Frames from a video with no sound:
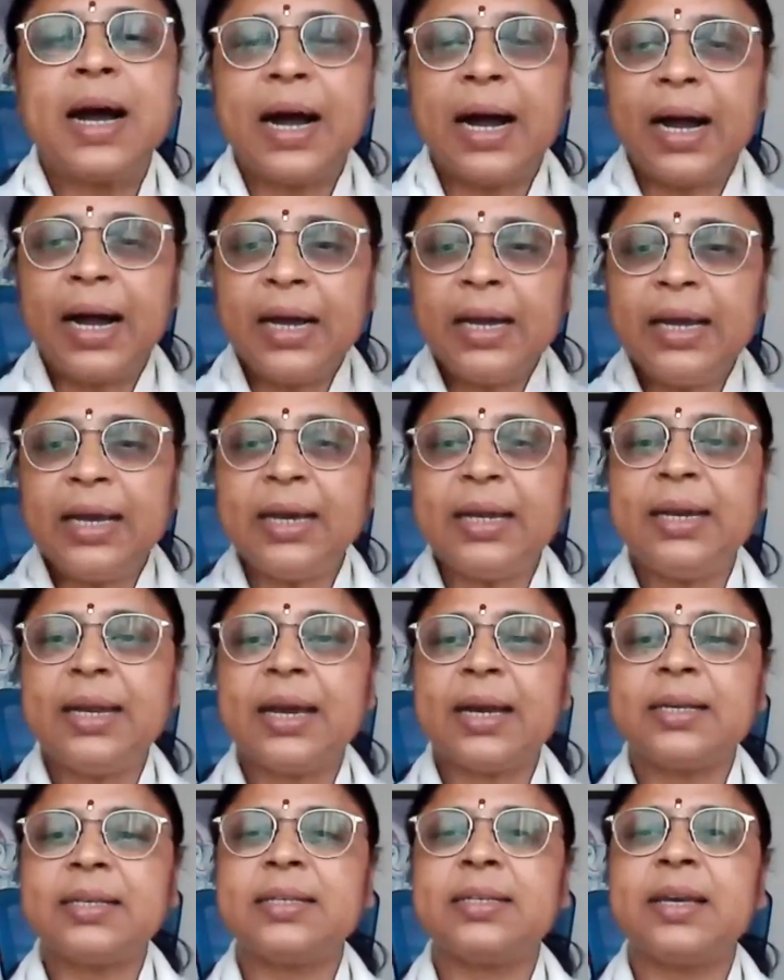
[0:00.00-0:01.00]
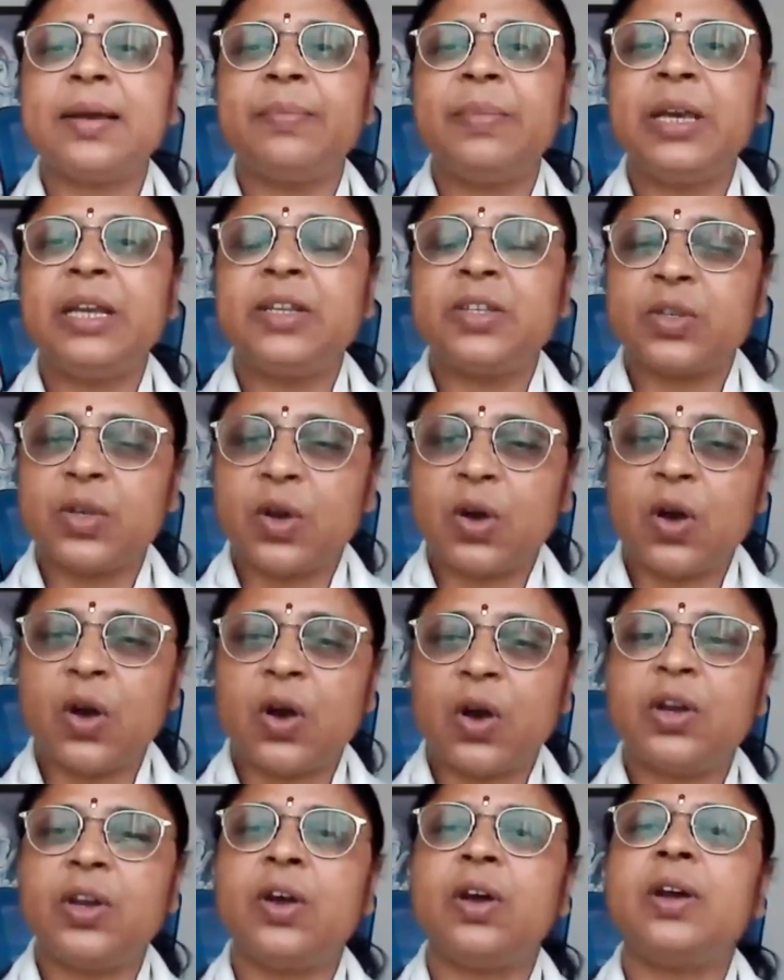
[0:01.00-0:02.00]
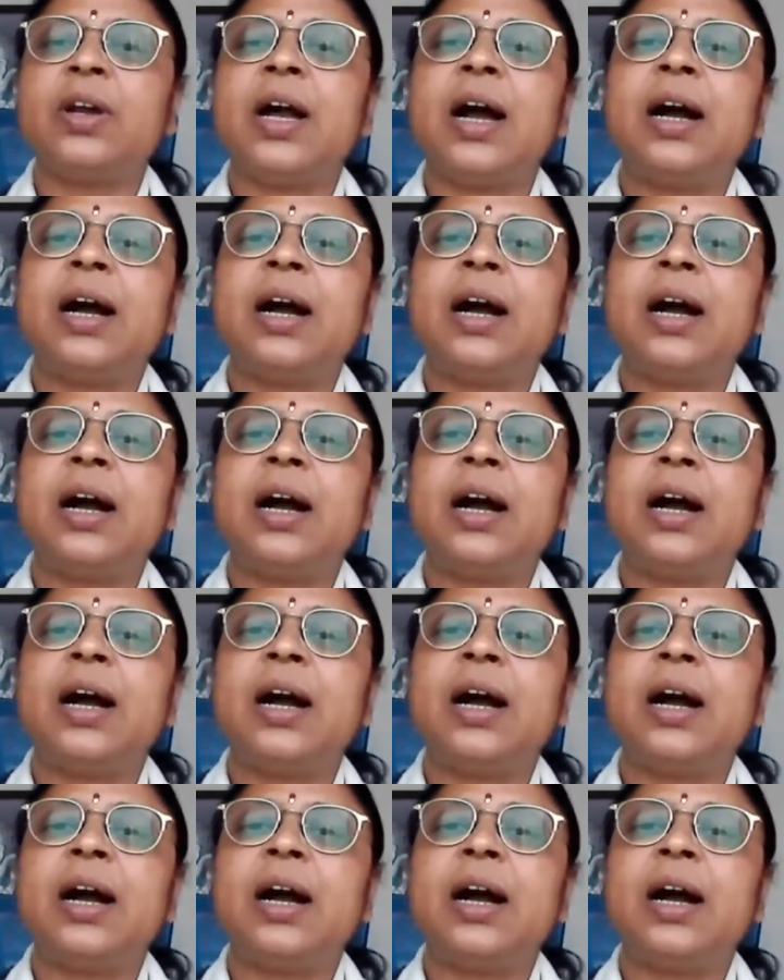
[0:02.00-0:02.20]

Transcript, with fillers: anganyasa means on your